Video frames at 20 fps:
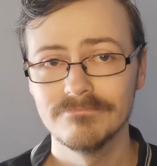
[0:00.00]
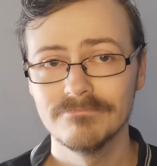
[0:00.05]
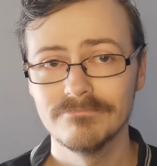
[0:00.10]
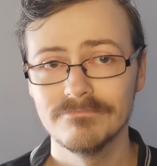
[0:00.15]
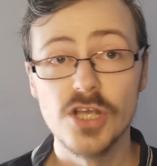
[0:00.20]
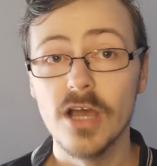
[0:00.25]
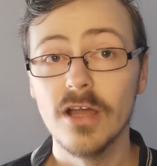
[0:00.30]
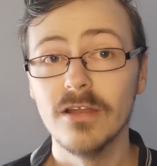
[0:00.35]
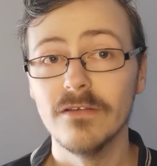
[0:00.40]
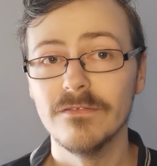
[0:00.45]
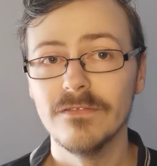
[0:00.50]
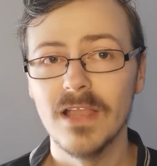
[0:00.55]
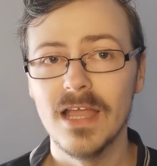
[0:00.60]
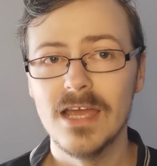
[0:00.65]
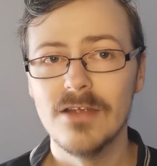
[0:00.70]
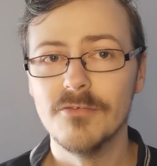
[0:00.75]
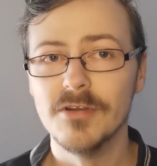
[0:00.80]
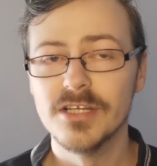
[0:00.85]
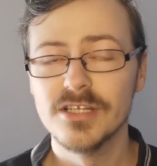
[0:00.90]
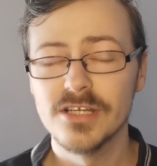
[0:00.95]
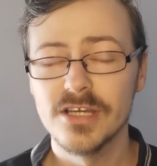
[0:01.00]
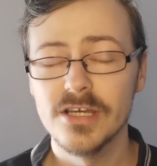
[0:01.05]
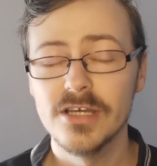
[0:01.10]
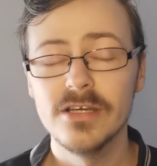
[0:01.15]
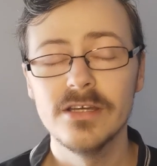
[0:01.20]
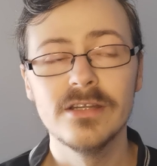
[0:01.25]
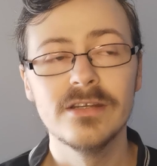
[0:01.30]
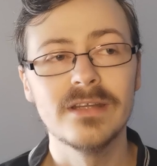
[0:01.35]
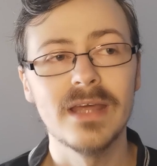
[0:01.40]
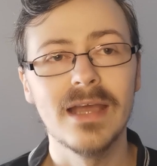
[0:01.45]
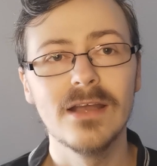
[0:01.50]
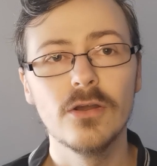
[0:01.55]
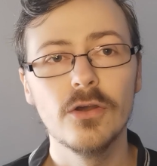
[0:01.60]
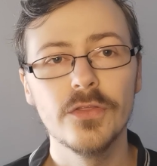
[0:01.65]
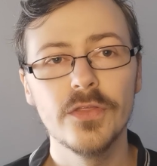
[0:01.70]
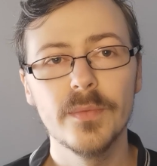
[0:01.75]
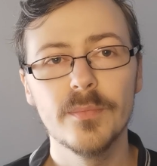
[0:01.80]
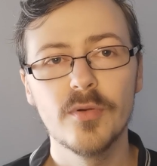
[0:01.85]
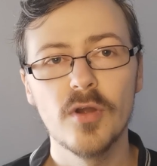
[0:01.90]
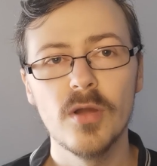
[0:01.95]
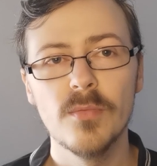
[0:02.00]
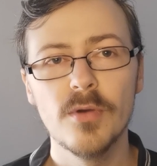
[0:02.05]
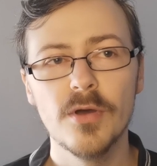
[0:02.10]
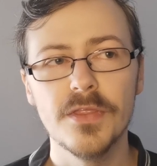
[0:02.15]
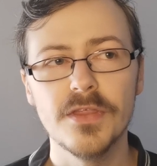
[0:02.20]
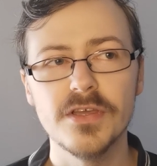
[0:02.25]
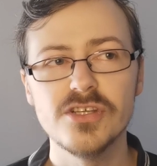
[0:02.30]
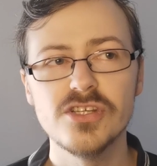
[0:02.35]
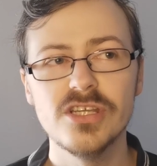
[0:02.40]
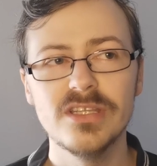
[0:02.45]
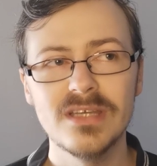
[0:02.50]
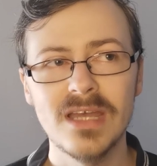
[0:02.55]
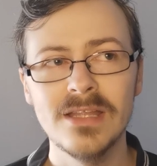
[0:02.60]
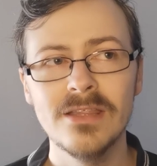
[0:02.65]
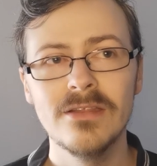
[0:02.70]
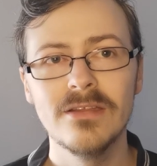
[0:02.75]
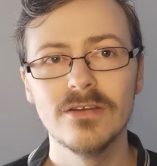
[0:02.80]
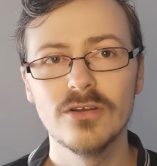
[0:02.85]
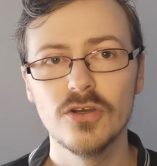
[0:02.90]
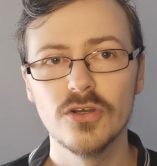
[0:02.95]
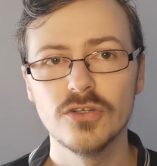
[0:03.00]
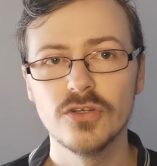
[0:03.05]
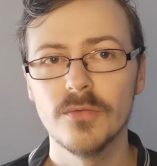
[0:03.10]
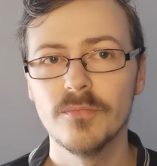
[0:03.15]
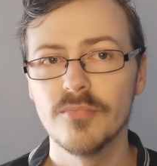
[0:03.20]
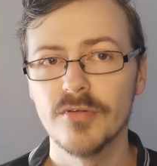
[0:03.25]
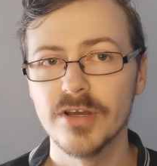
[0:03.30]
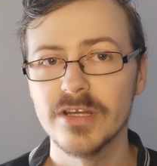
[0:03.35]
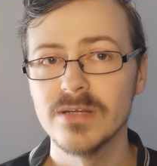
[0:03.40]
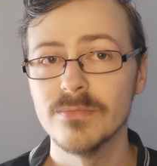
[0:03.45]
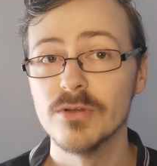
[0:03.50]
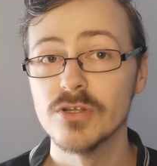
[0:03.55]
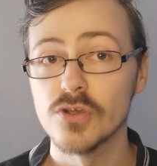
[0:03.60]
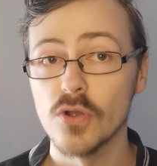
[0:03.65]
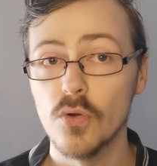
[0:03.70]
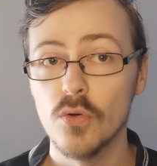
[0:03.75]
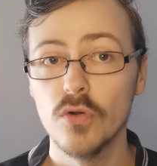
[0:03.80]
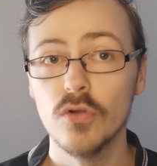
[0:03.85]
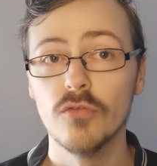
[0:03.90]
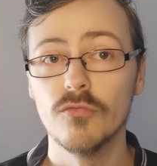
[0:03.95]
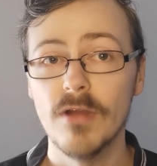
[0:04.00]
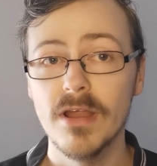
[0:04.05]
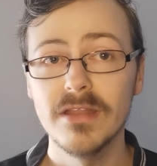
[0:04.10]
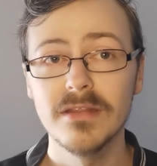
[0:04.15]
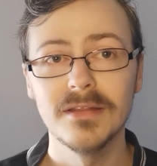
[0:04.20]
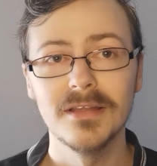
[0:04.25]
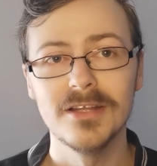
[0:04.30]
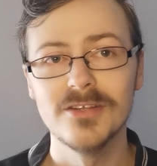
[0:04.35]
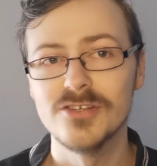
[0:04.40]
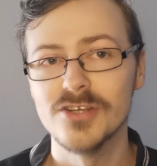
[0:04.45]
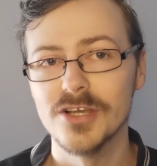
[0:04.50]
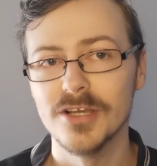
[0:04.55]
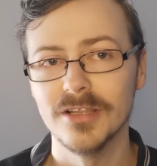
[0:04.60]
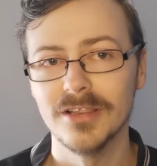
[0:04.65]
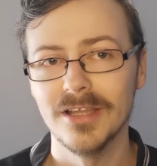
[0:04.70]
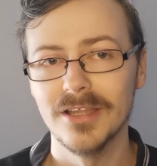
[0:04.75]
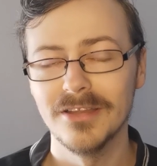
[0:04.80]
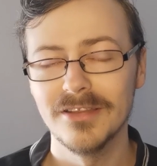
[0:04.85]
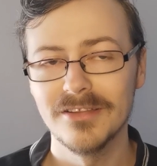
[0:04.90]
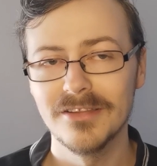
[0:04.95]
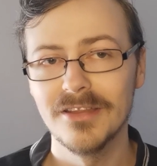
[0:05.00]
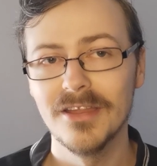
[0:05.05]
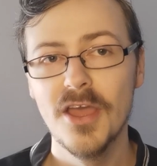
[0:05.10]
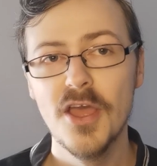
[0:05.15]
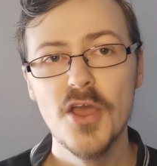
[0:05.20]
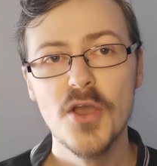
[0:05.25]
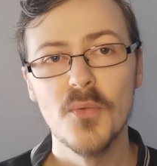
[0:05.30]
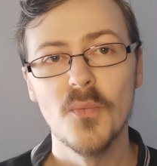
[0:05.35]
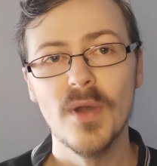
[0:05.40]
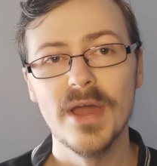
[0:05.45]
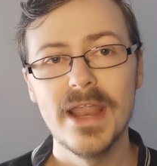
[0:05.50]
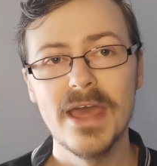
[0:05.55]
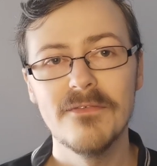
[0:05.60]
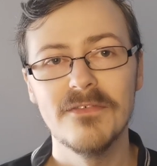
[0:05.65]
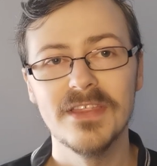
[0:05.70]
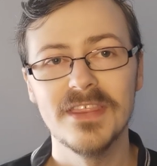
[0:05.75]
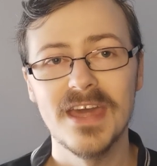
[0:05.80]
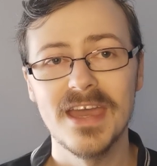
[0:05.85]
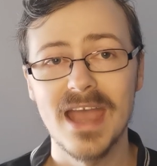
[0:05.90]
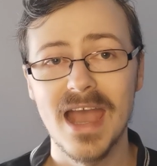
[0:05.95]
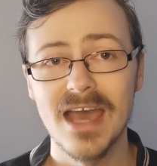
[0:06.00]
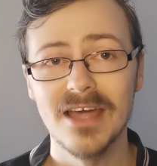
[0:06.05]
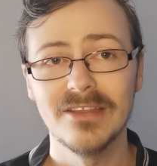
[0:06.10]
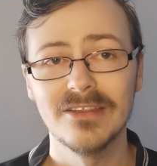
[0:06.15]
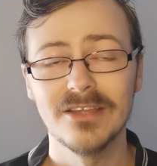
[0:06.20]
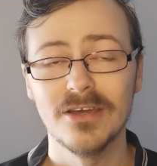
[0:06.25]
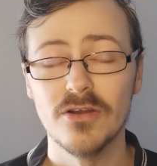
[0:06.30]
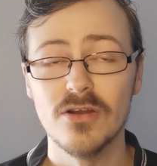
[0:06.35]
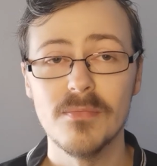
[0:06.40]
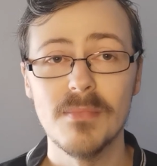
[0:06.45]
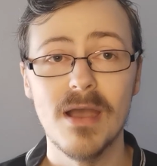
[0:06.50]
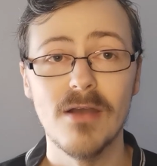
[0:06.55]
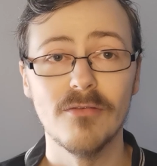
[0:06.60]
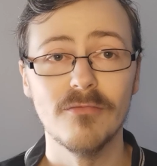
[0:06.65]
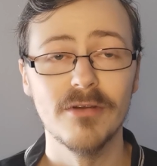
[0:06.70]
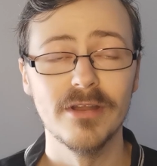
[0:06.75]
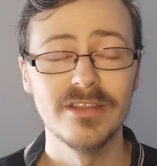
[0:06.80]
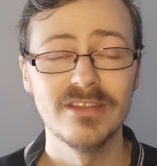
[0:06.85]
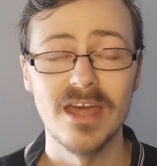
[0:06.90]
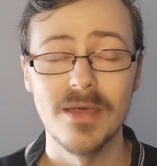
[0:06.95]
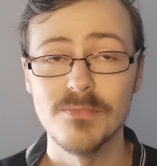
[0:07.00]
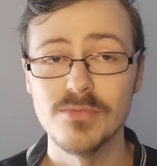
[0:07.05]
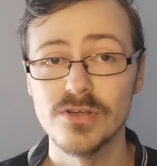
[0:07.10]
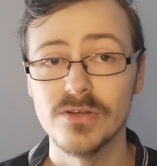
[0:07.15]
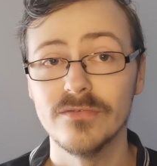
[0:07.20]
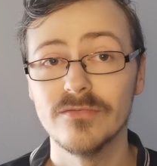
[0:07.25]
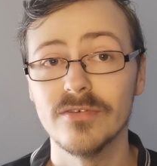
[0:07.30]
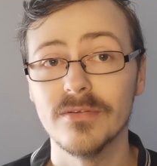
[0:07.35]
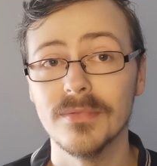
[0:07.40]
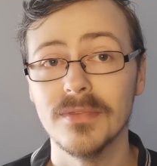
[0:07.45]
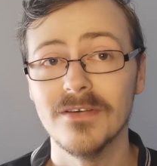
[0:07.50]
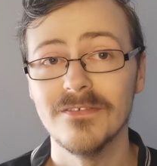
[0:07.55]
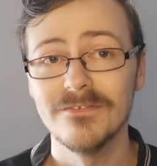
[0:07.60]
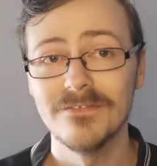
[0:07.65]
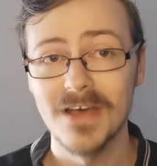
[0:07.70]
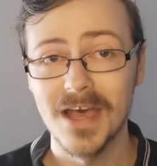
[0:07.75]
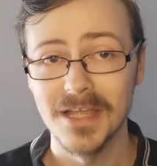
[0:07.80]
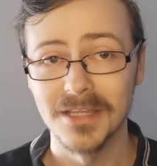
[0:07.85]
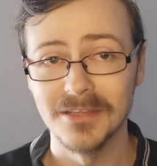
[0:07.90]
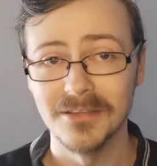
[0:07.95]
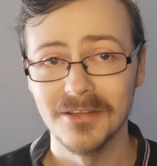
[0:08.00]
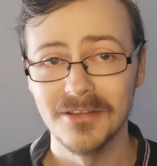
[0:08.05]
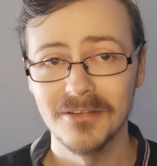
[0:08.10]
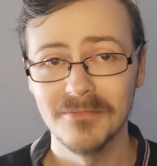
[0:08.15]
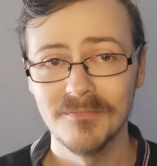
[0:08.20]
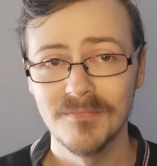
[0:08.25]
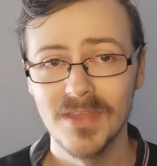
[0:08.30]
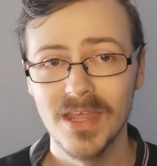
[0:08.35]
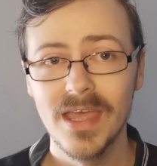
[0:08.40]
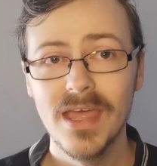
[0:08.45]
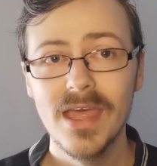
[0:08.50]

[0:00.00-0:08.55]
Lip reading: Charlotte Flair returned and cut the promo that she tends to cut on pretty much all wrestling journalists whenever they ask her about reception from the fans.